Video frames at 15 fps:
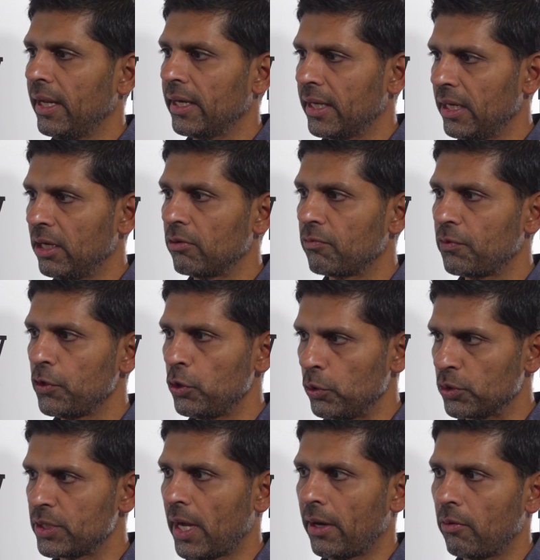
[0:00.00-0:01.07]
and get
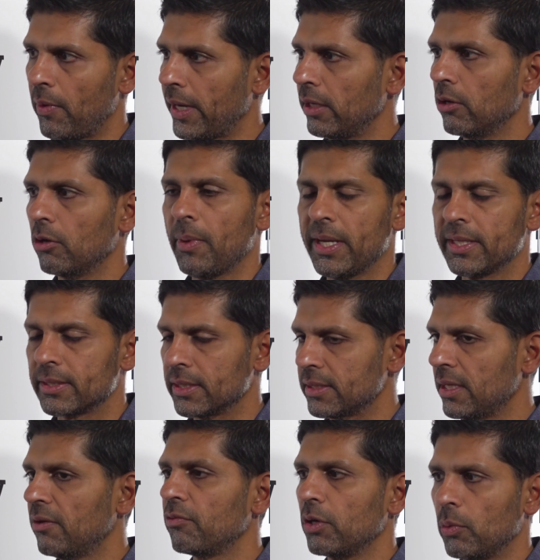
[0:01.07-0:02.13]
infused on a regular basis
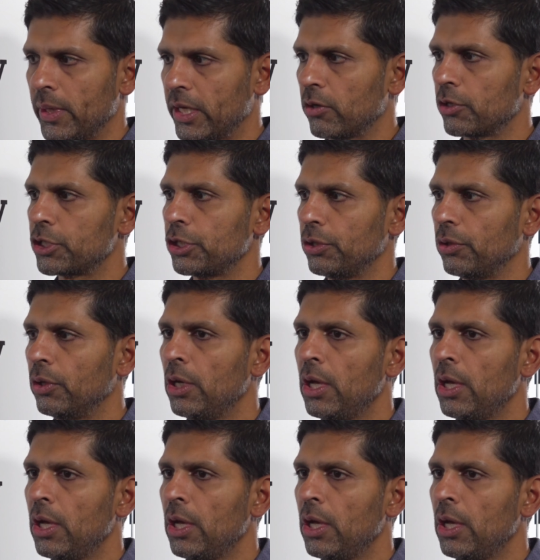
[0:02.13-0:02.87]
every week or 2.